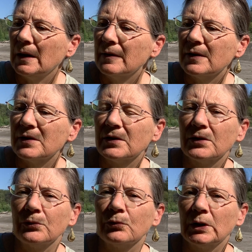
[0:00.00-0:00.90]
this is
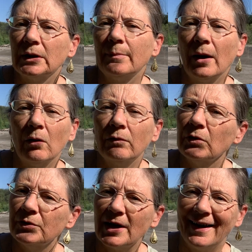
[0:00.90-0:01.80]
a really
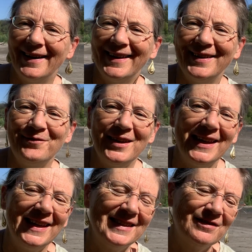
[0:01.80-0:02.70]
powerful time
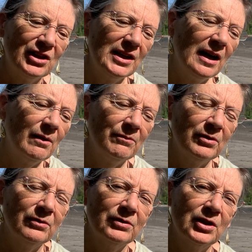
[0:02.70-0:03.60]
and very
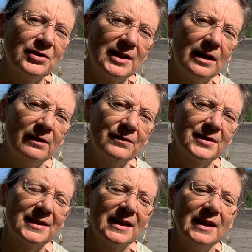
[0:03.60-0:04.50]
helpful for
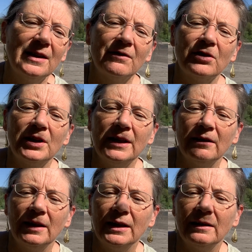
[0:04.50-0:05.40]
ourselves for
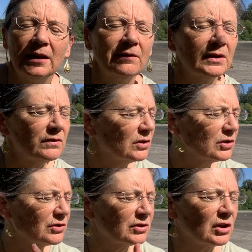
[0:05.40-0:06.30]
healing, even if you
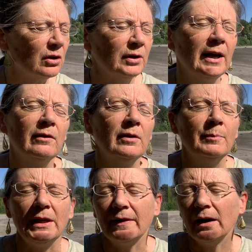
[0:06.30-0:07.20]
just go down and
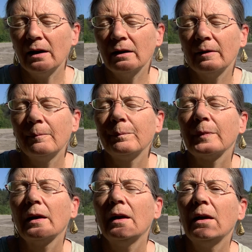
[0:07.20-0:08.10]
be there
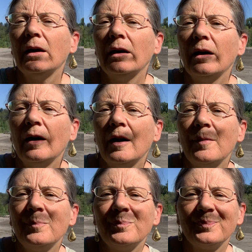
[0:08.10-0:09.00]

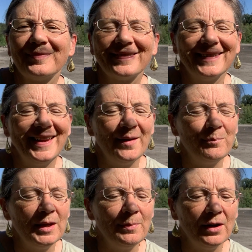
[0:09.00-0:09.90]
um, and
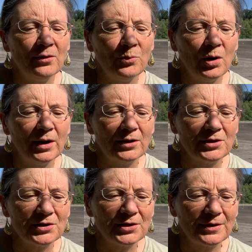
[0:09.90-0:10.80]
be by the
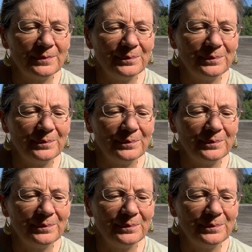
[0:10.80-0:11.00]
waters.